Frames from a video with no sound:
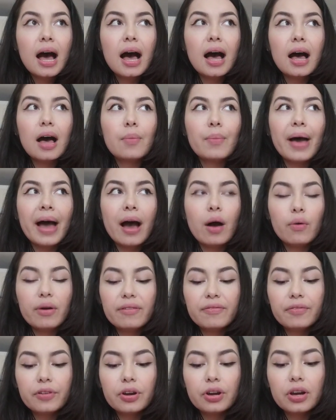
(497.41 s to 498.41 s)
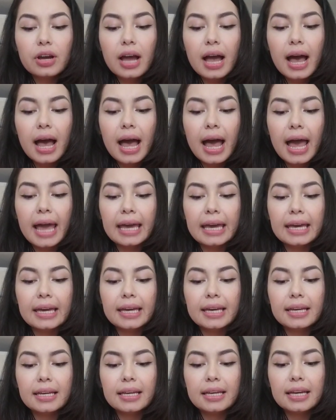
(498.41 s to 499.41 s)
However,
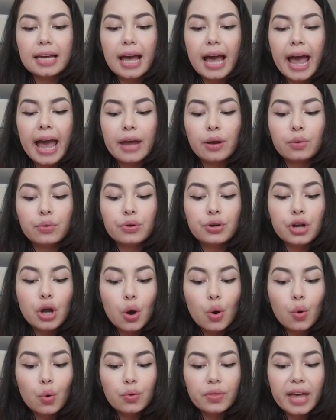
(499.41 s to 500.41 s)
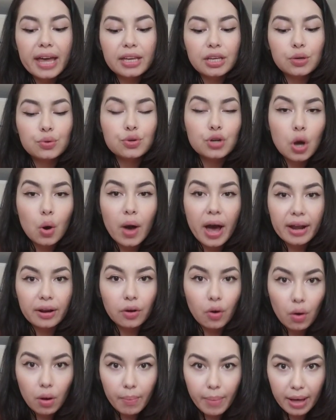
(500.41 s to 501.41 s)
I don't know that you know how
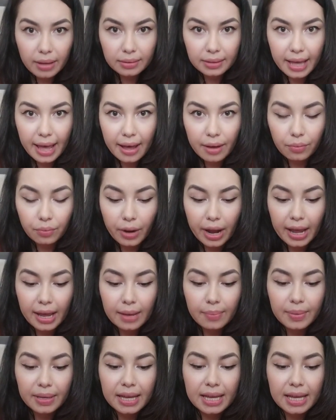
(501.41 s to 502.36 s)
to go about that, right?